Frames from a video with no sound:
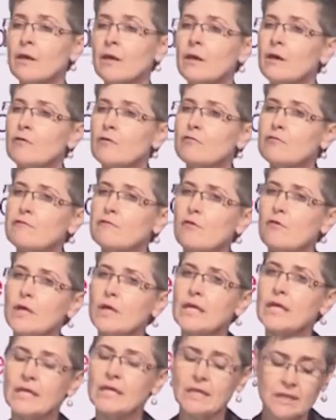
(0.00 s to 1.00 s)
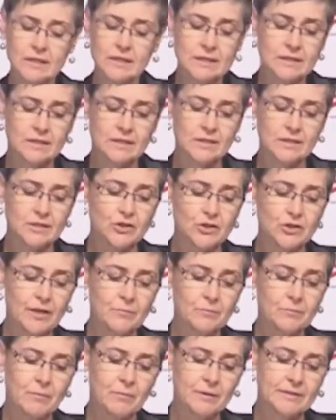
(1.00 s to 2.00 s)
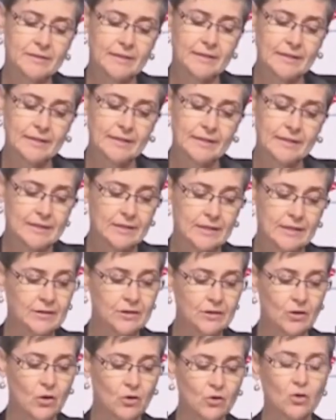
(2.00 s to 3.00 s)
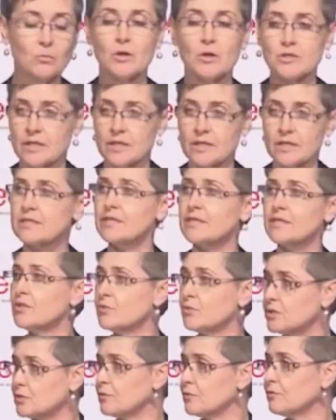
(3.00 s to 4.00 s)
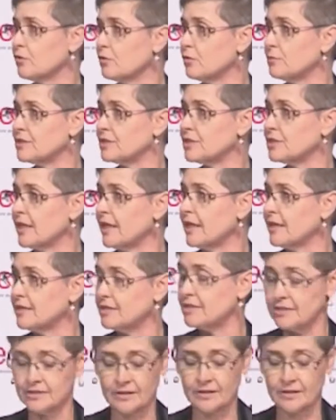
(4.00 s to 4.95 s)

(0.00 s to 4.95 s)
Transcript: For 40 years, the Australian public sector has undergone almost continuous reform and change.